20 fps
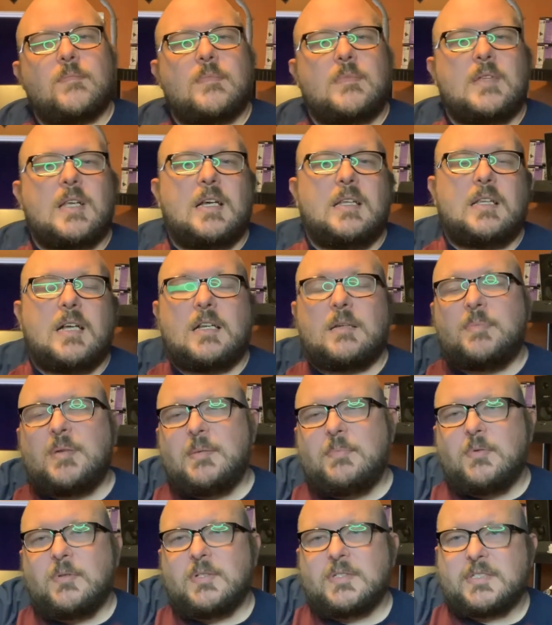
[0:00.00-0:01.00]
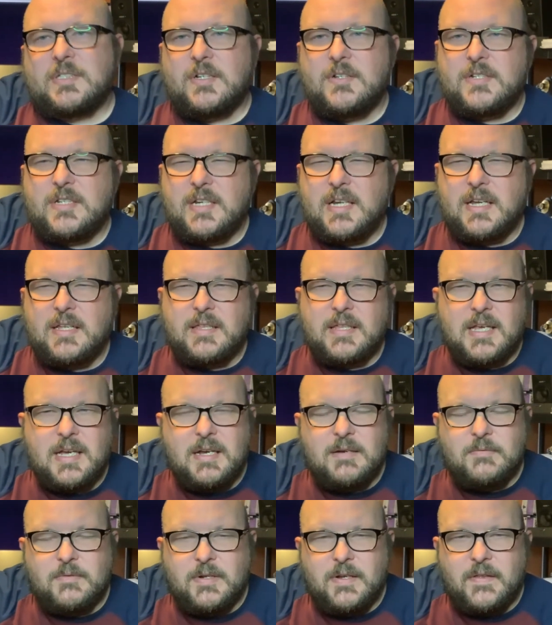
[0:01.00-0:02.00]
A lot of people associate
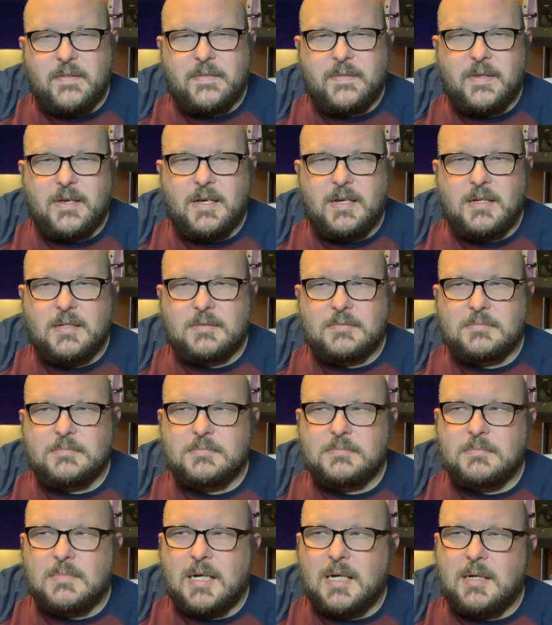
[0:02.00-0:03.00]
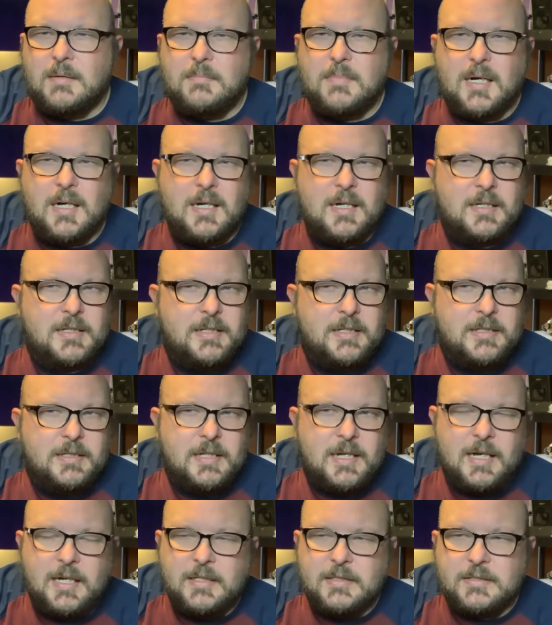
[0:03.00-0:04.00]
that with My Bonnie
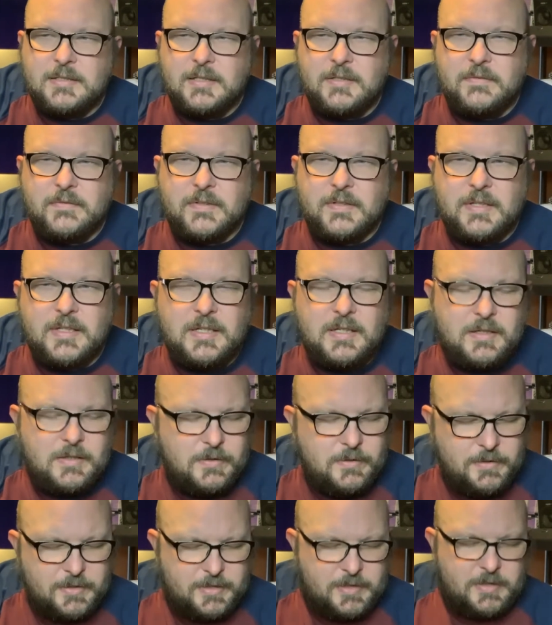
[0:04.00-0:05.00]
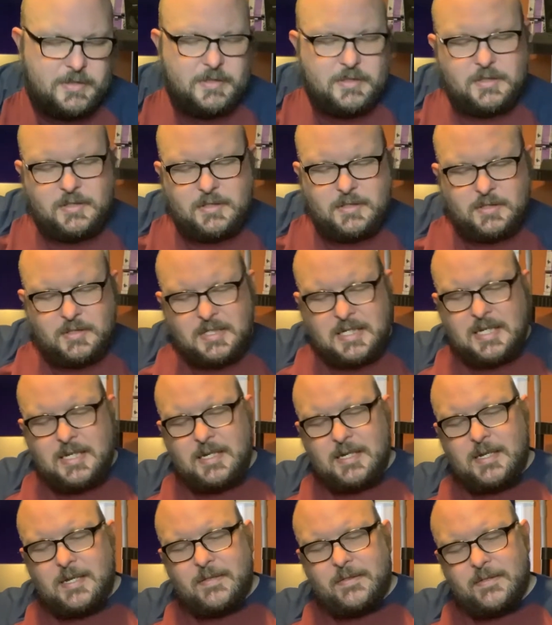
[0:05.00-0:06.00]
Lies Over the Ocean,
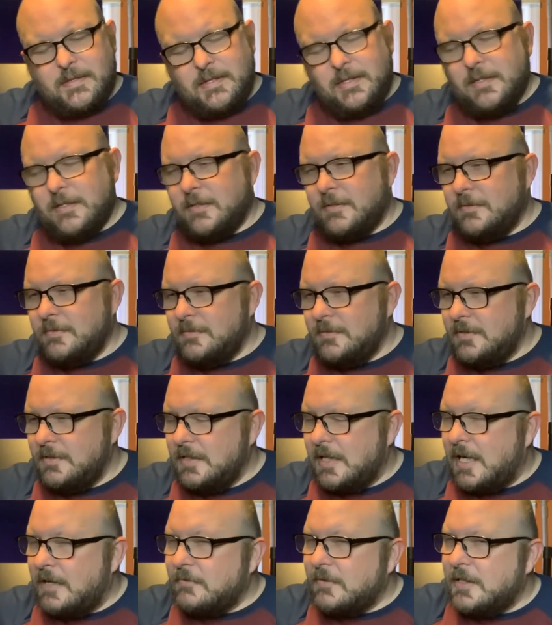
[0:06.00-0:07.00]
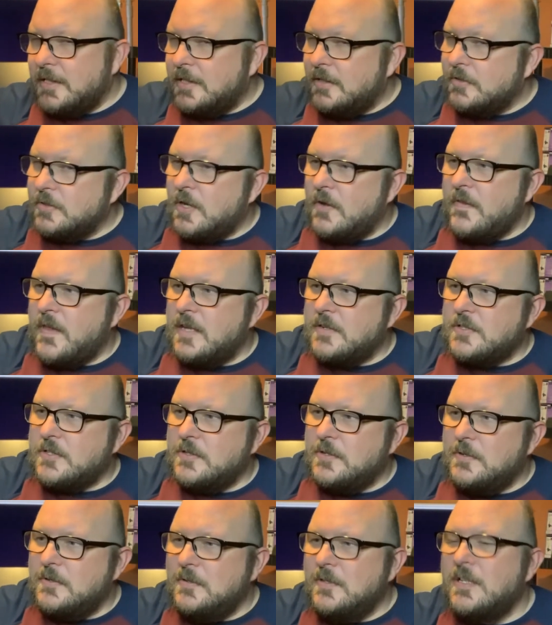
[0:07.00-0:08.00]
I think. I really don't know that
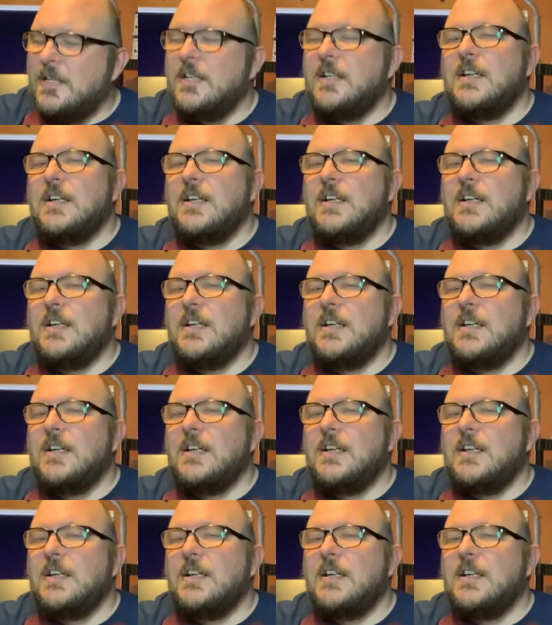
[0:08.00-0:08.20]
tune.